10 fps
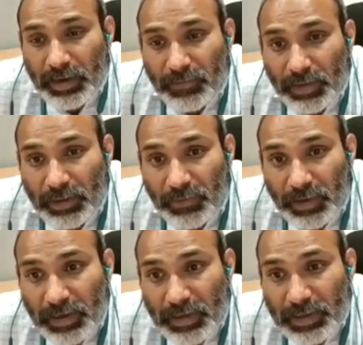if the
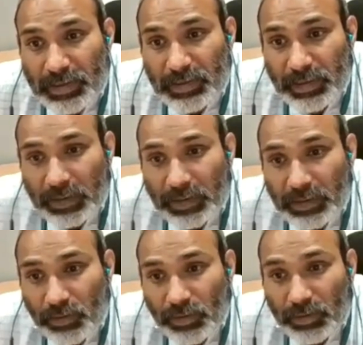defendant is saying that
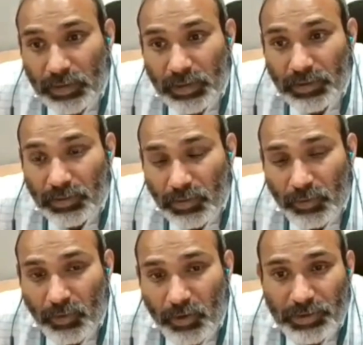no, there is no
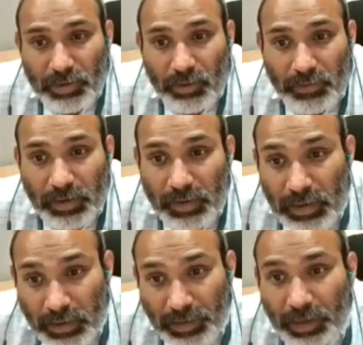violation of right,
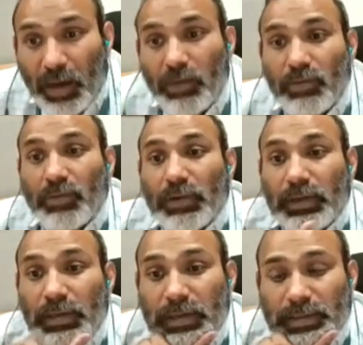then how
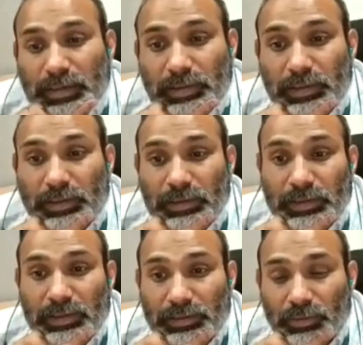he is saying that
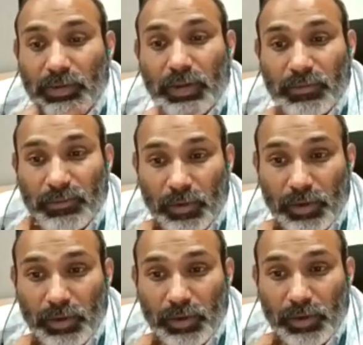there is no
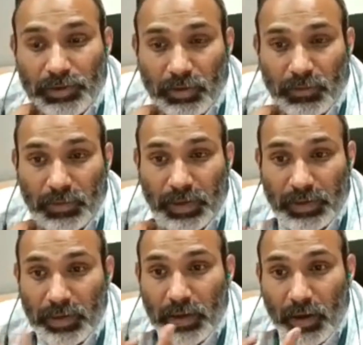violation of right?
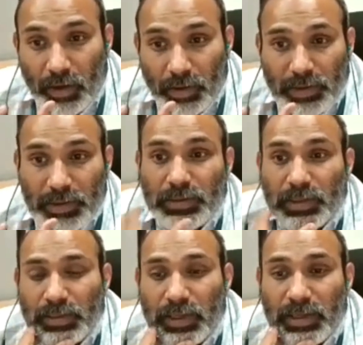All these
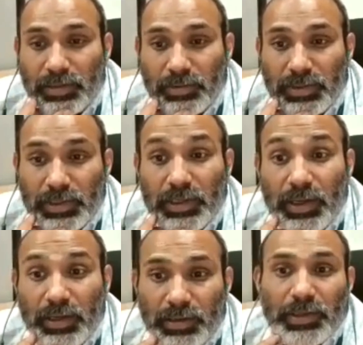things has to be seen
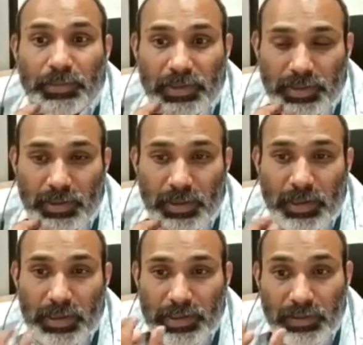in CPC.
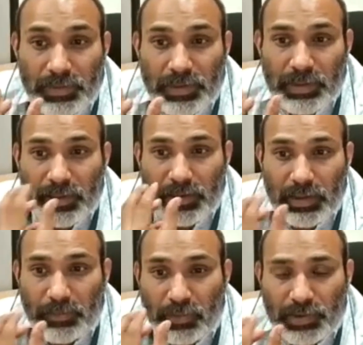CPC is
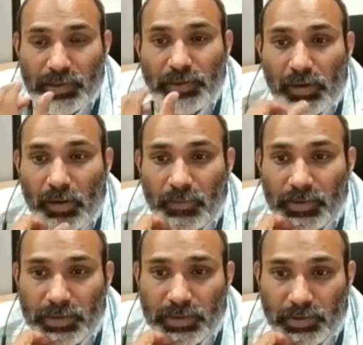a procedural law
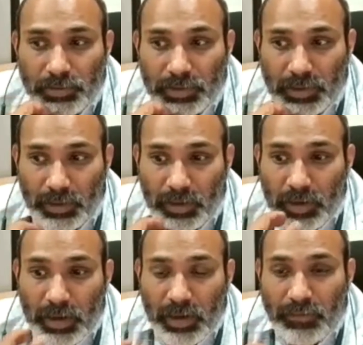which is to be there.
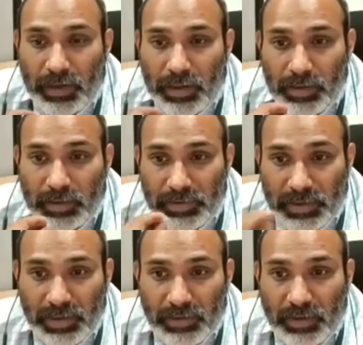If any
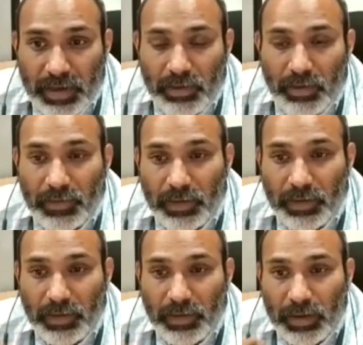substantive right of
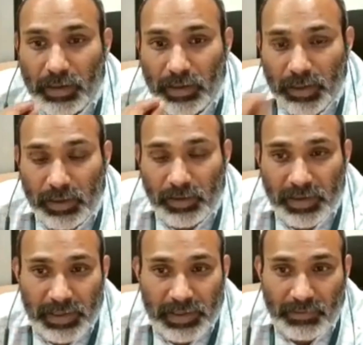any legal right
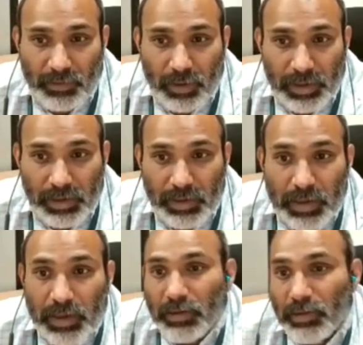has been violated,
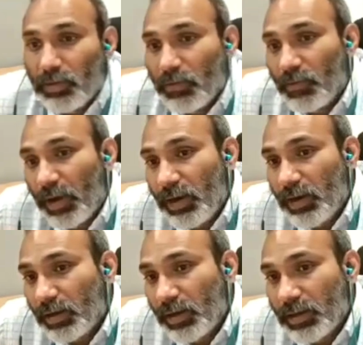so to file
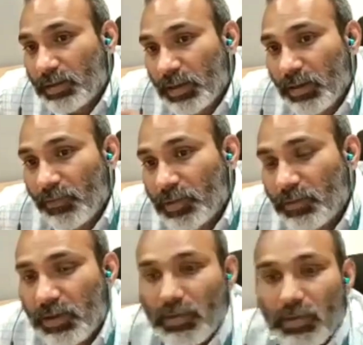a case, in which
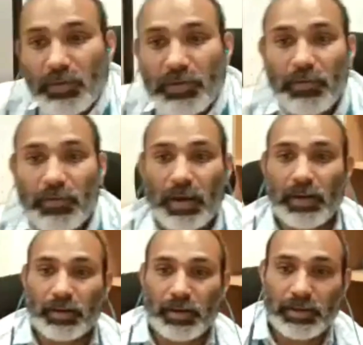manner you are going to
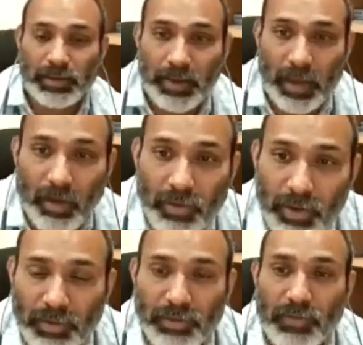file a case and how you
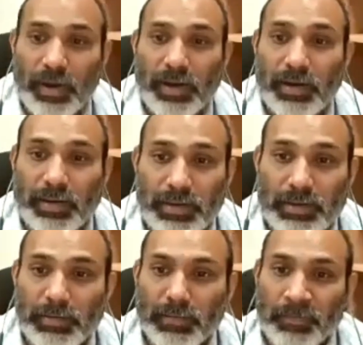are going to file a case
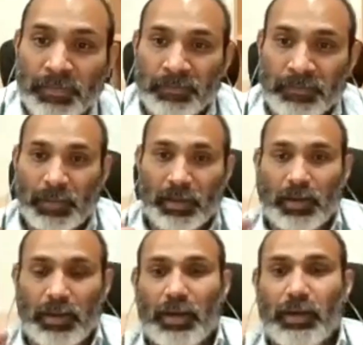
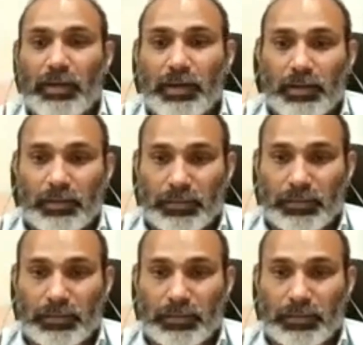under